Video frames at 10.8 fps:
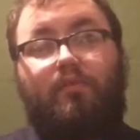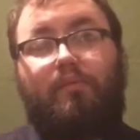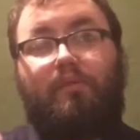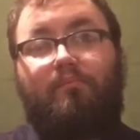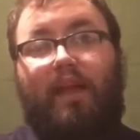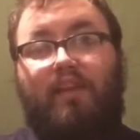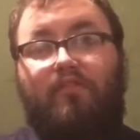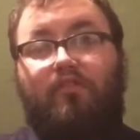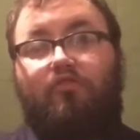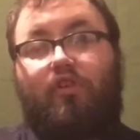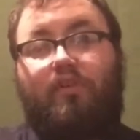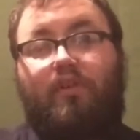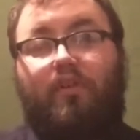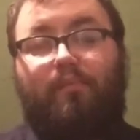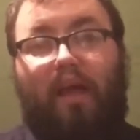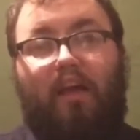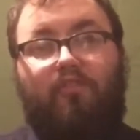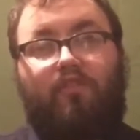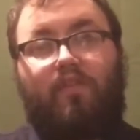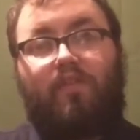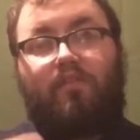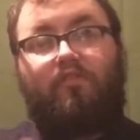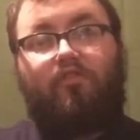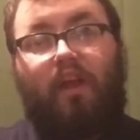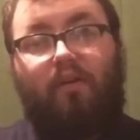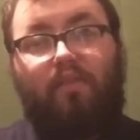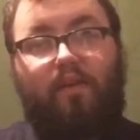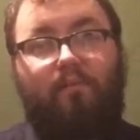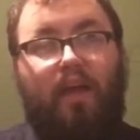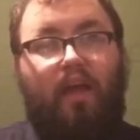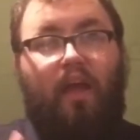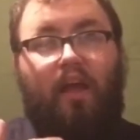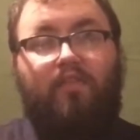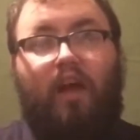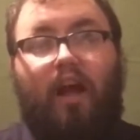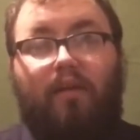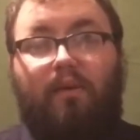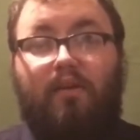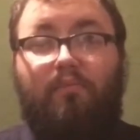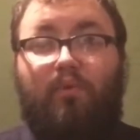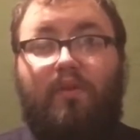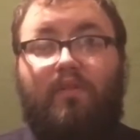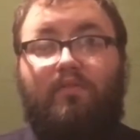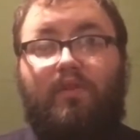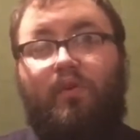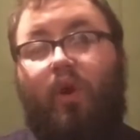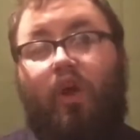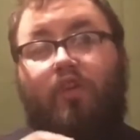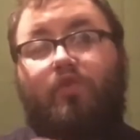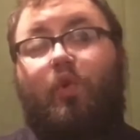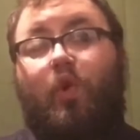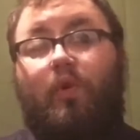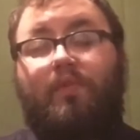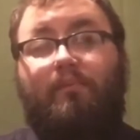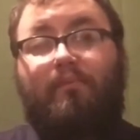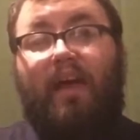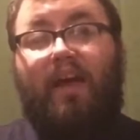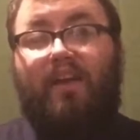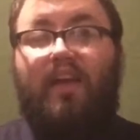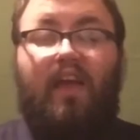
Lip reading: You've been made to show you your passions and share them and talk about your points of view. Don't hold them back.